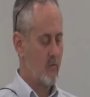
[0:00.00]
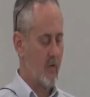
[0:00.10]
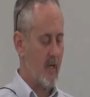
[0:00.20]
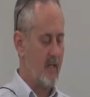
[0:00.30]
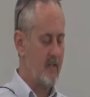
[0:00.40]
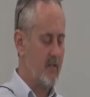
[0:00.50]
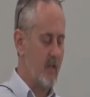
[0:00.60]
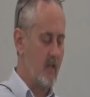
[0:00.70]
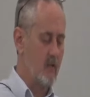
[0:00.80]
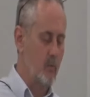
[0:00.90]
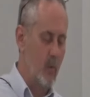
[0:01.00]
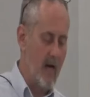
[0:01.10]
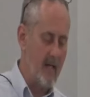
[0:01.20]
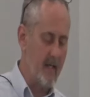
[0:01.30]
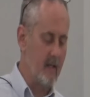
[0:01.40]
Christ is
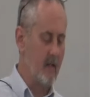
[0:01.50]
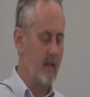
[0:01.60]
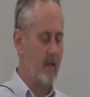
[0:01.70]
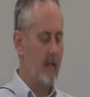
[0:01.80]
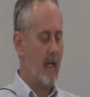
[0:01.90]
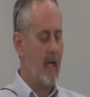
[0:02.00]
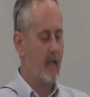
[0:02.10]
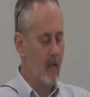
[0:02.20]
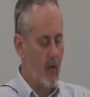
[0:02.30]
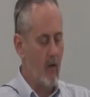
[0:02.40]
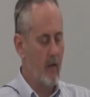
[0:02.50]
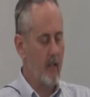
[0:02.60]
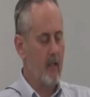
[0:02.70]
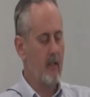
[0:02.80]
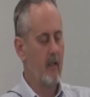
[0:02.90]
waiting and
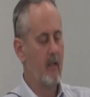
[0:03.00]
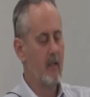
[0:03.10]
longing